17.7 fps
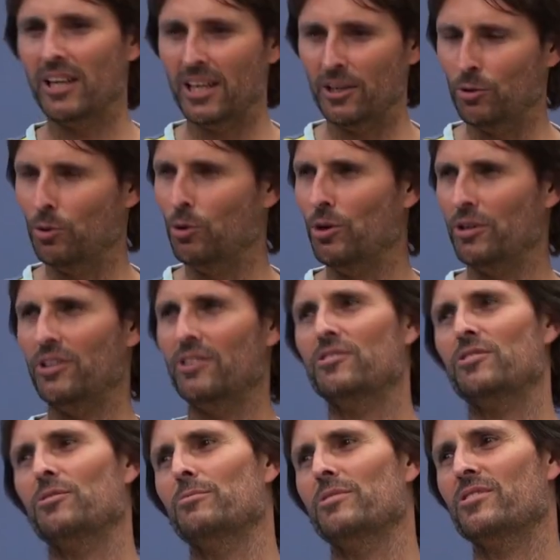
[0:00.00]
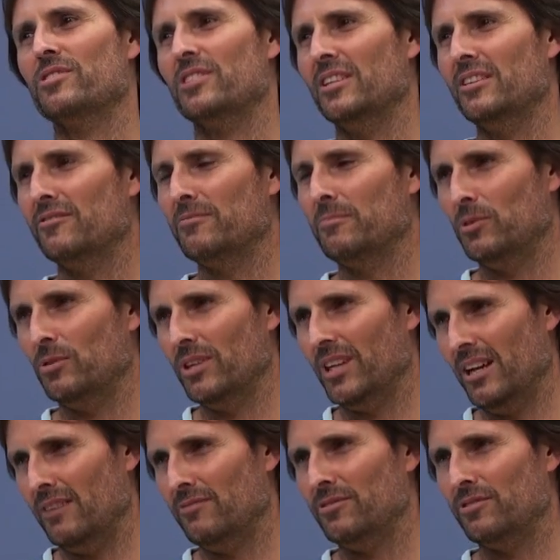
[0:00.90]
In order to receive
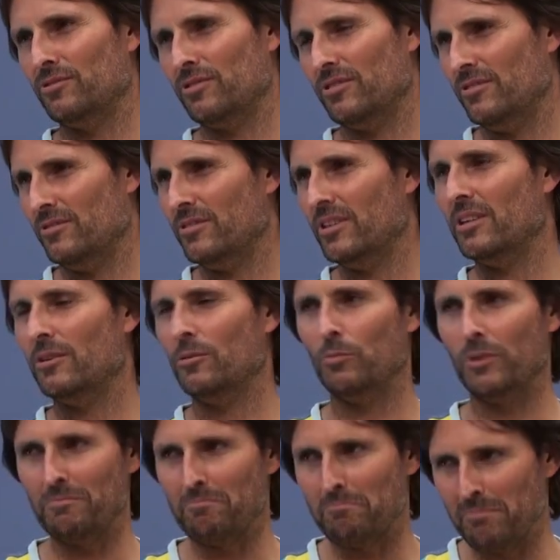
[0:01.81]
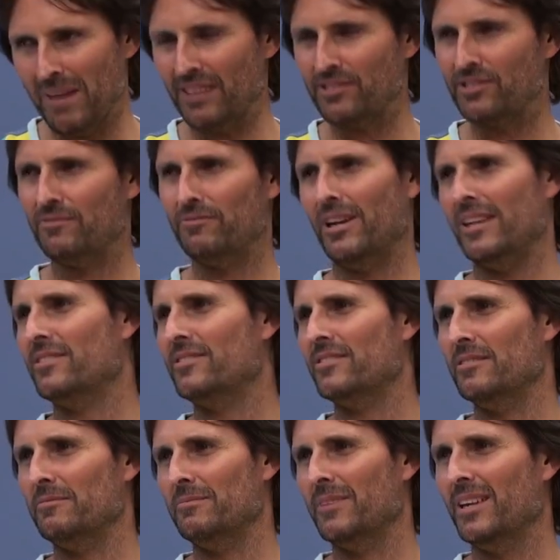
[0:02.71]
more love and truth, we must
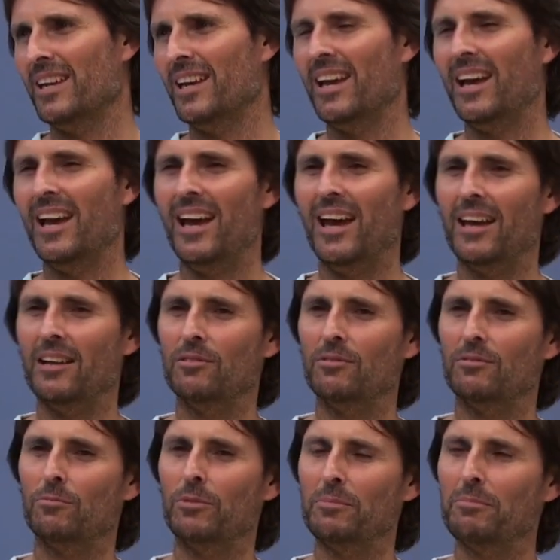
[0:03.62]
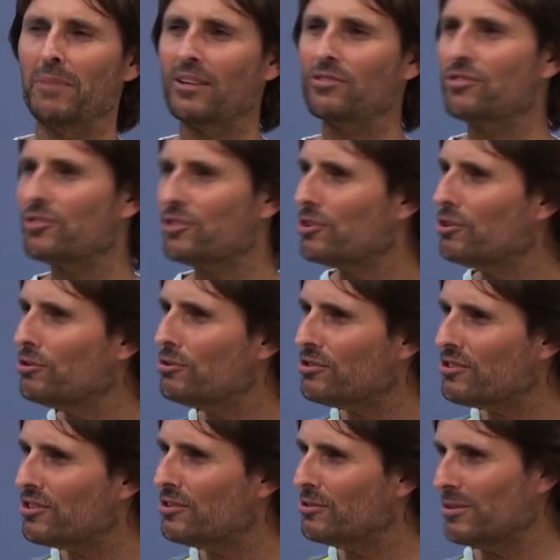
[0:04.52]
face them. And we must
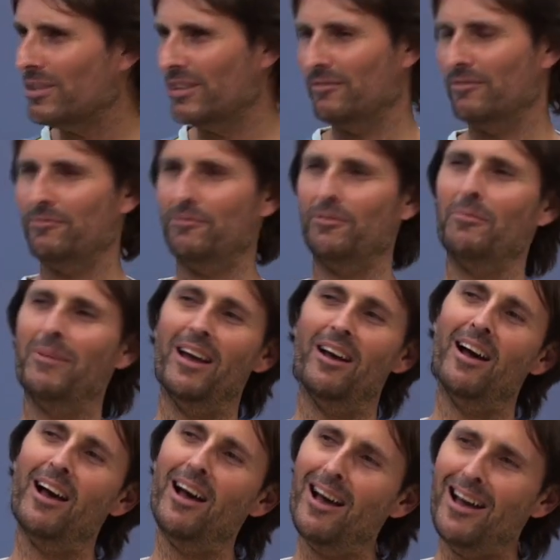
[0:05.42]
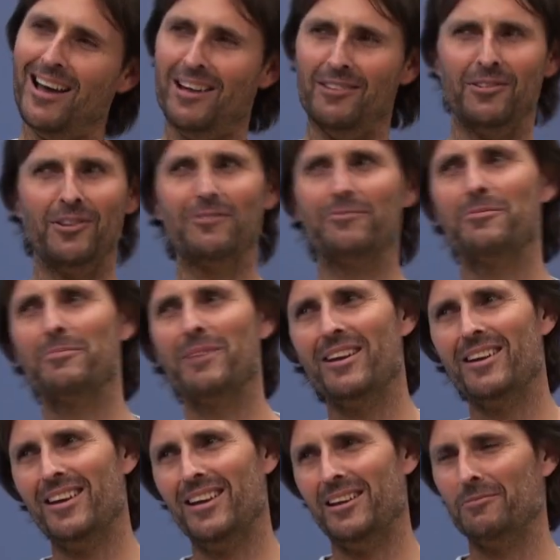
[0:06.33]
choose to do it from our heart, not from
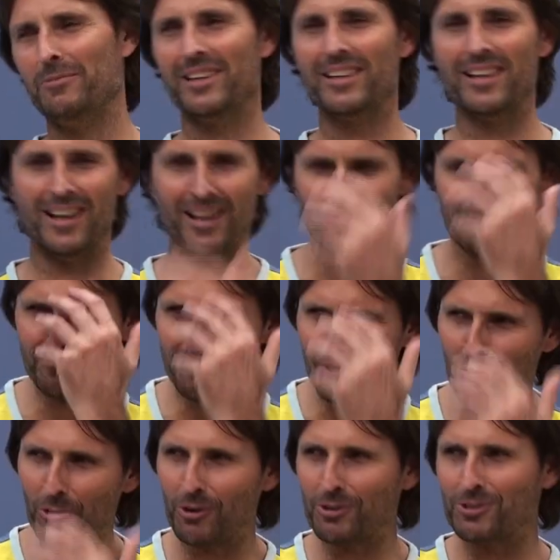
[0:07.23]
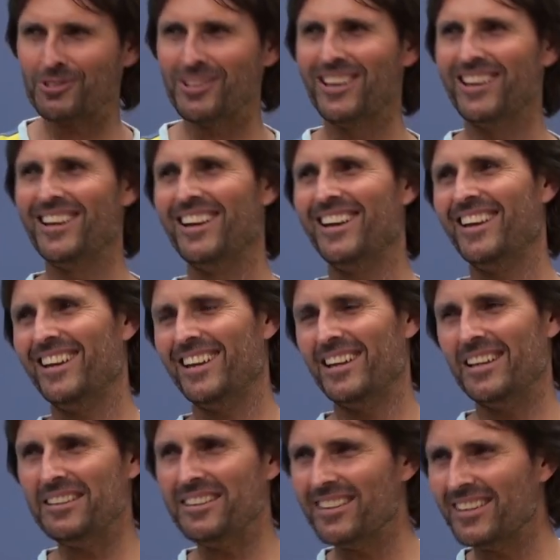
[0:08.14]
our head. We can't force
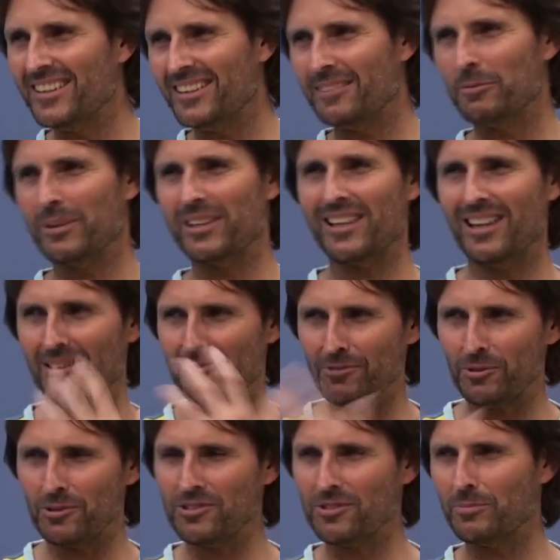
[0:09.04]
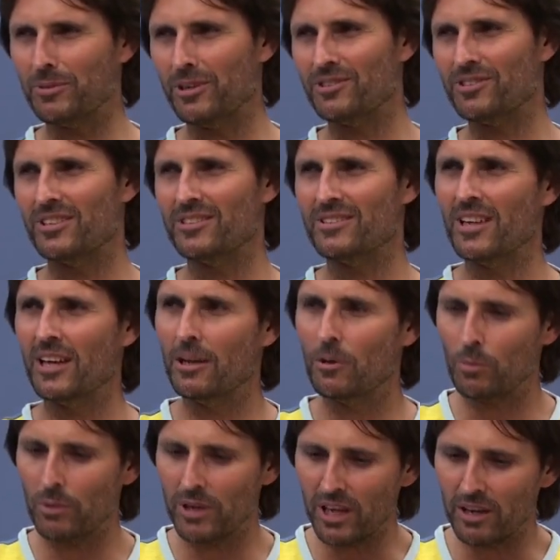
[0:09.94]
it. We can't force the process.
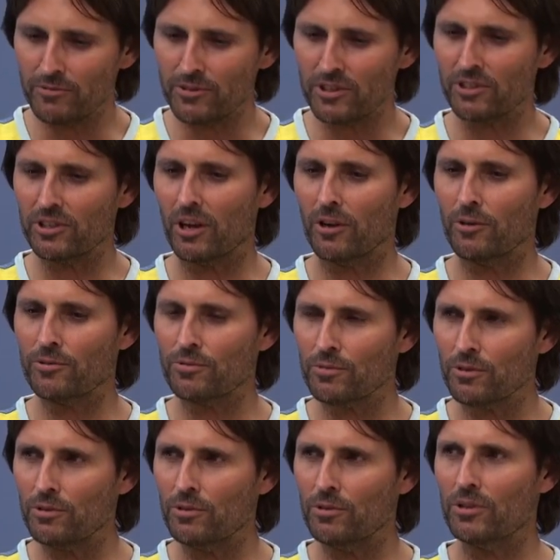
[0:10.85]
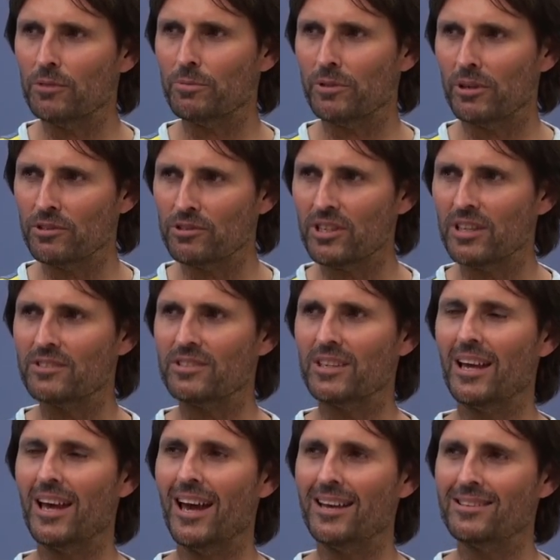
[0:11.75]
We have to go through the
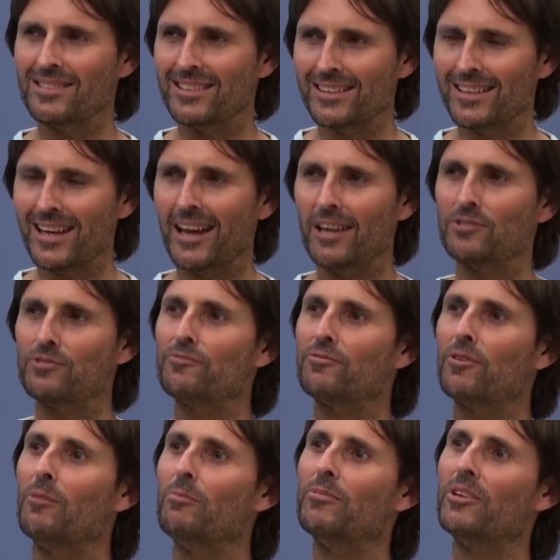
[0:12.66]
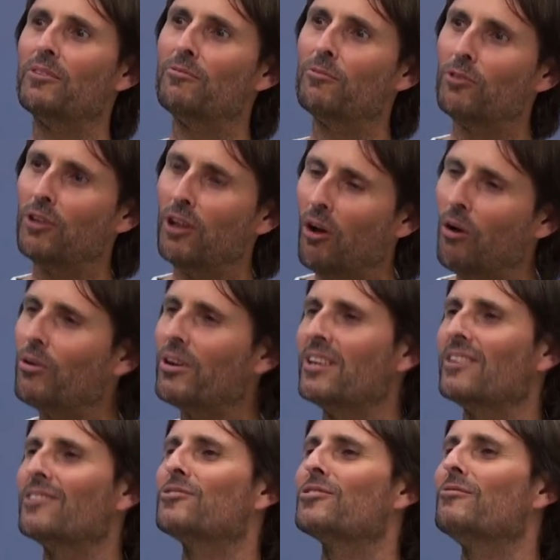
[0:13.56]
process as engaged from the
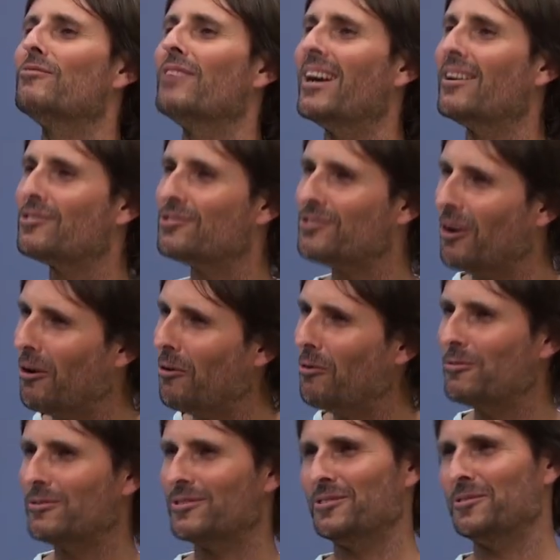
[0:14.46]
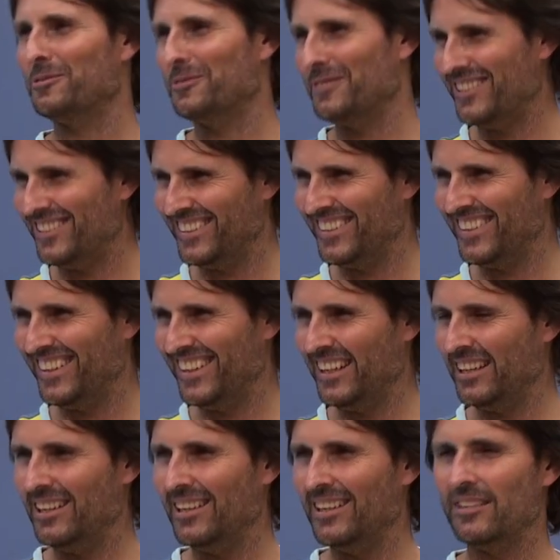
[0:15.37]
longings of our soul to do it.
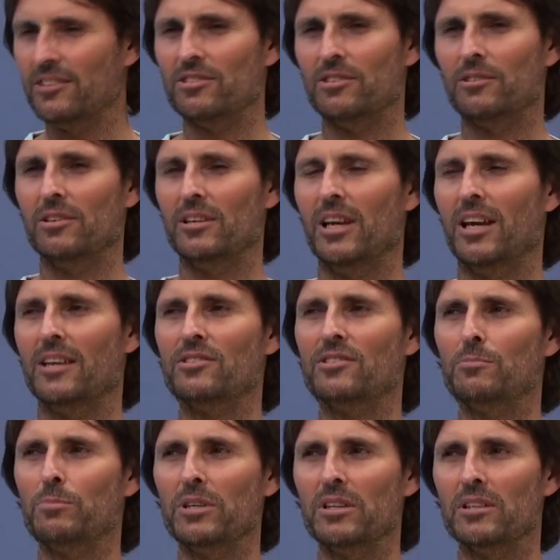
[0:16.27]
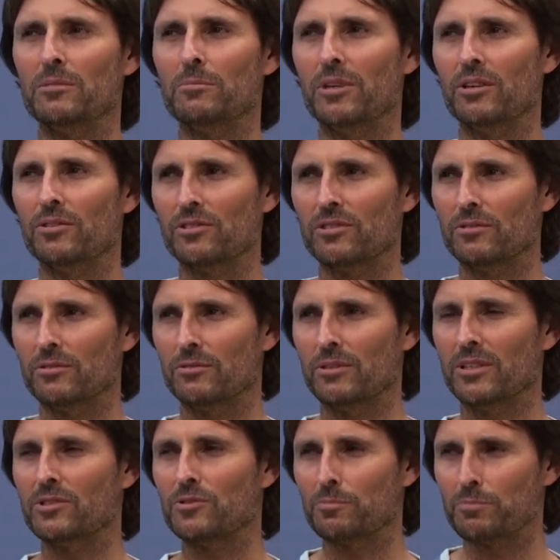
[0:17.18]
Mm. So it has to be an
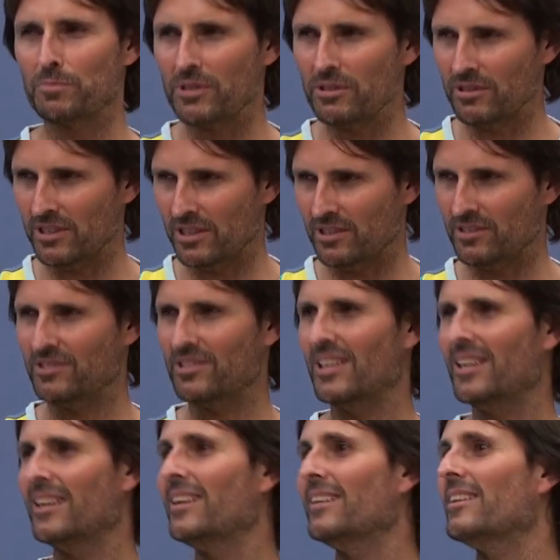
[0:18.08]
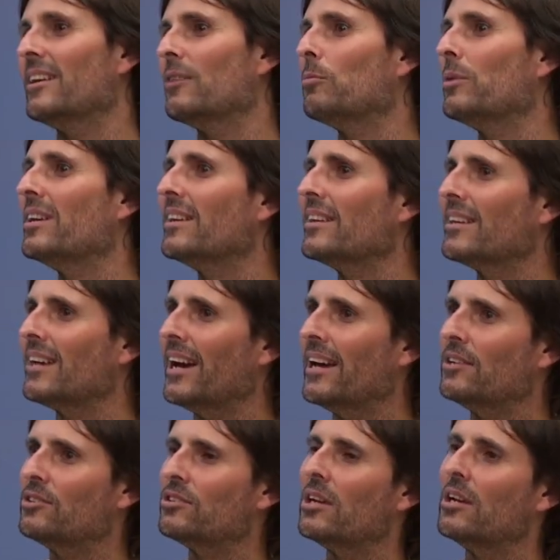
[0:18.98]
emotional experience that we
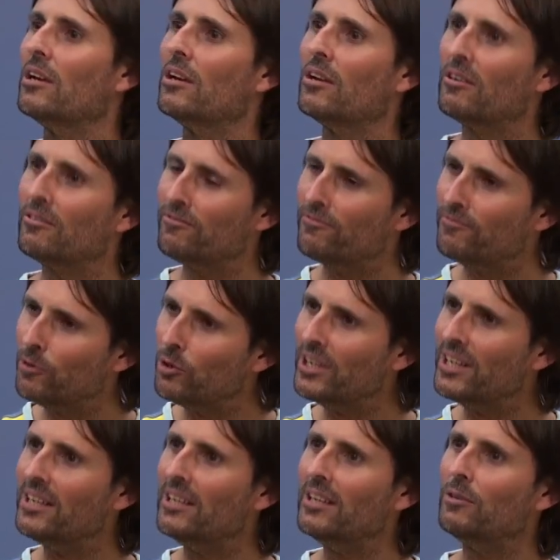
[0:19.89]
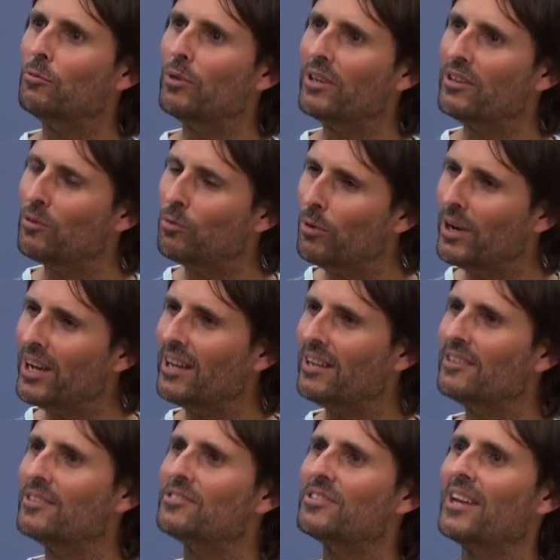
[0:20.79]
engage fully with
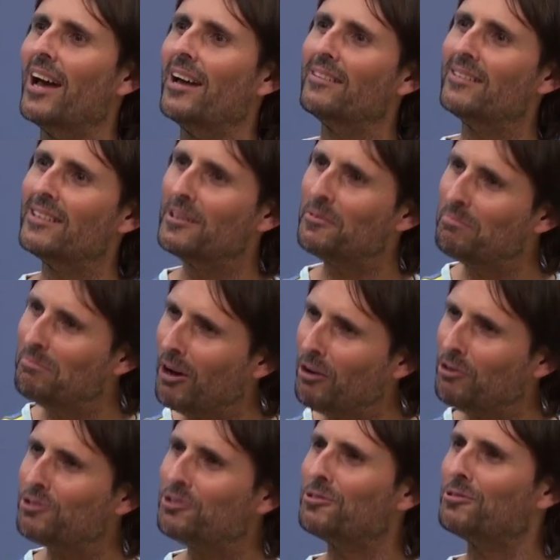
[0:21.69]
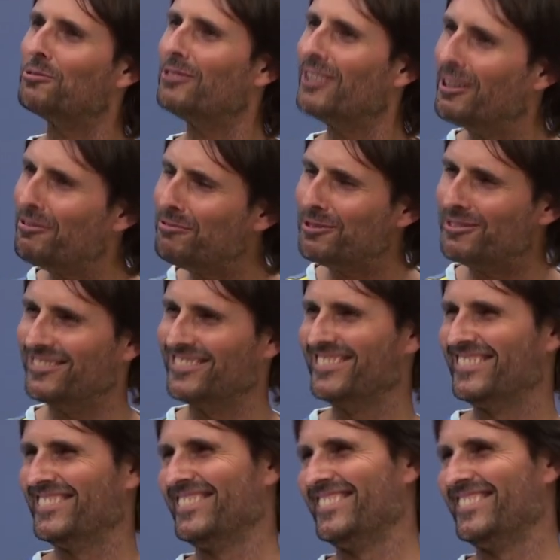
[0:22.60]
awareness at the emotional level.